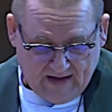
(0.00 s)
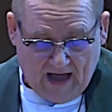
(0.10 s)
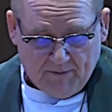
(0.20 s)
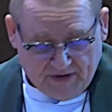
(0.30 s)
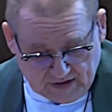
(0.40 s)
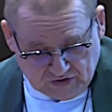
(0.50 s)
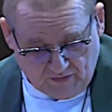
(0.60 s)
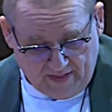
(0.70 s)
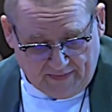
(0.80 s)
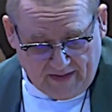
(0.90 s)
I'm pretty
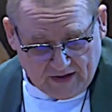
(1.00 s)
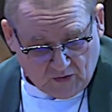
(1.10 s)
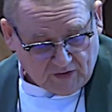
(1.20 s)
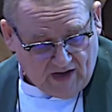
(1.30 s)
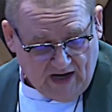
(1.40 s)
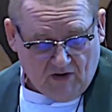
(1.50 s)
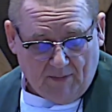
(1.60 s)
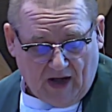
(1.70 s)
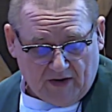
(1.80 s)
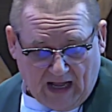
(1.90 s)
sure that they don't care
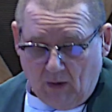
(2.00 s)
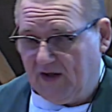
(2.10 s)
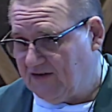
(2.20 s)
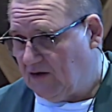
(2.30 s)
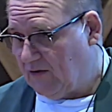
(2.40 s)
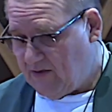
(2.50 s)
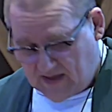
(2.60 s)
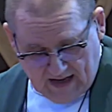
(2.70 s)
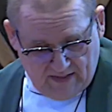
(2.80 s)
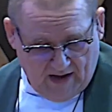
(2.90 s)
about our
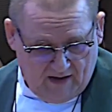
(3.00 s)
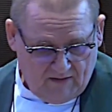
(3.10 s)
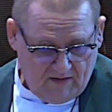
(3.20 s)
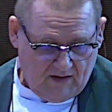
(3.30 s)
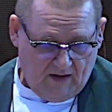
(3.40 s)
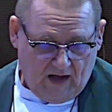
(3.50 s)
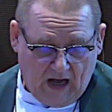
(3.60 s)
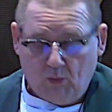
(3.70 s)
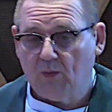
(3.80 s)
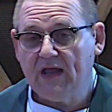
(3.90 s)
stories either,
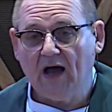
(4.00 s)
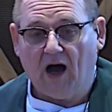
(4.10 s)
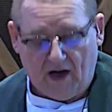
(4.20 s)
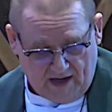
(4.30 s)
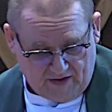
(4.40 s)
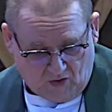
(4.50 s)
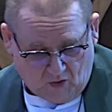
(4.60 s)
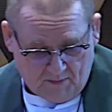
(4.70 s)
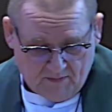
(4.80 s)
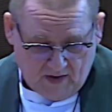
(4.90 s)
how we are at
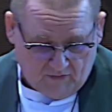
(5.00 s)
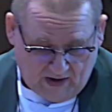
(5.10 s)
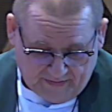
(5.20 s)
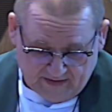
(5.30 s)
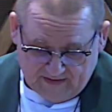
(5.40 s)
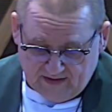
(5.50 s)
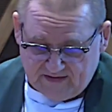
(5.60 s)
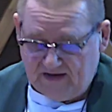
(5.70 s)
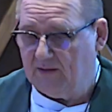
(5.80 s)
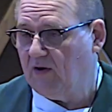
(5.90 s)
home around the dinner
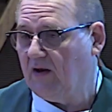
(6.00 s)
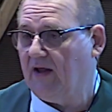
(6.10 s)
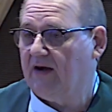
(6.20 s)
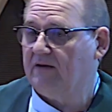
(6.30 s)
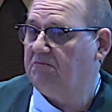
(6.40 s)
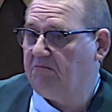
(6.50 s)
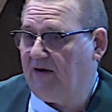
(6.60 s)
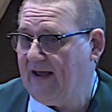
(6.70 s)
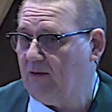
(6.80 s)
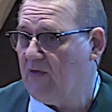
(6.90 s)
table and
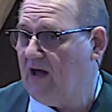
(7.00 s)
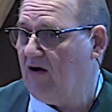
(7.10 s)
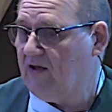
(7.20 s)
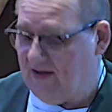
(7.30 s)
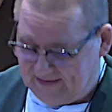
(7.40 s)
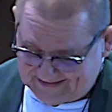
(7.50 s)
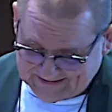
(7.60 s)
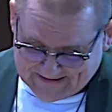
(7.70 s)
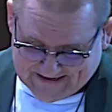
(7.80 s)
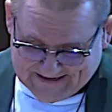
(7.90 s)
playing with our kids.
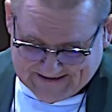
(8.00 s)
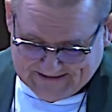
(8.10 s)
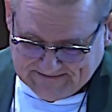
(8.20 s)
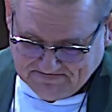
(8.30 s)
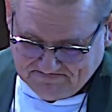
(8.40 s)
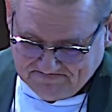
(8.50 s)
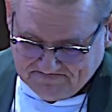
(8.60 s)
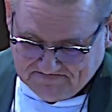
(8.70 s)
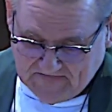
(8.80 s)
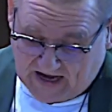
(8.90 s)

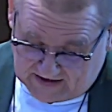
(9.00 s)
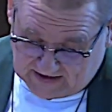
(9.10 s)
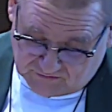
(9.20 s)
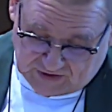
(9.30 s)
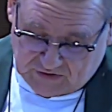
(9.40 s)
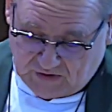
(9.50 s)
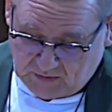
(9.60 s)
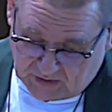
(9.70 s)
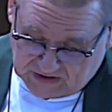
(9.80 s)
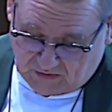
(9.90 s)
And in
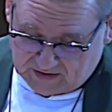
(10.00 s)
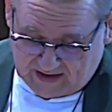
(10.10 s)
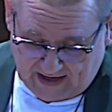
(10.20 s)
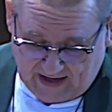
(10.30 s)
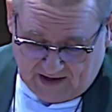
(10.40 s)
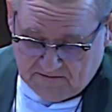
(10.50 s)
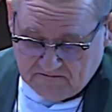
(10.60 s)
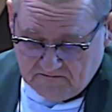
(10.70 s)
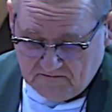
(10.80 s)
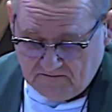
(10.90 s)
return, we don't care
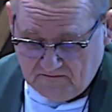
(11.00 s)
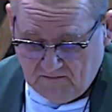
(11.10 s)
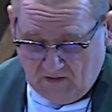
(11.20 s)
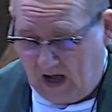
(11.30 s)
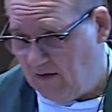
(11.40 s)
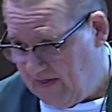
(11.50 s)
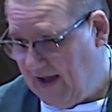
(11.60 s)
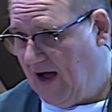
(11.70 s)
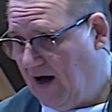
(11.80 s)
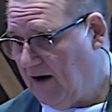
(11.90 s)
how
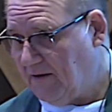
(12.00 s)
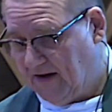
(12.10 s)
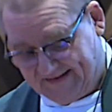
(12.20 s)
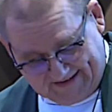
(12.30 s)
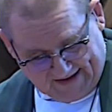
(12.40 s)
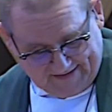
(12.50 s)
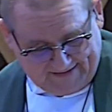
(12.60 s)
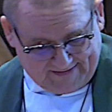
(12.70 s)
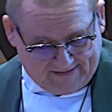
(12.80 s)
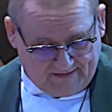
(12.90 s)
they are as
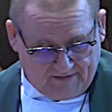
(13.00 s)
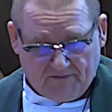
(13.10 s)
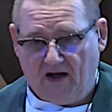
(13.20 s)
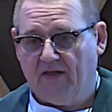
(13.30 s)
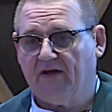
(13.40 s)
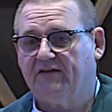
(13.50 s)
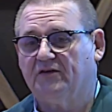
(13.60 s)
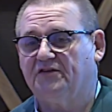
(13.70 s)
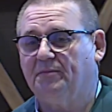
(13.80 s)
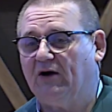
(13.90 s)
sons, fathers,
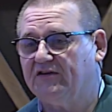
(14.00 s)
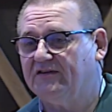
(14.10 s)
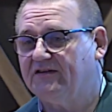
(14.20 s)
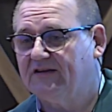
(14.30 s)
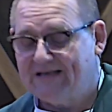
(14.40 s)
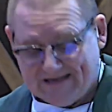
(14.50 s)
or spouses.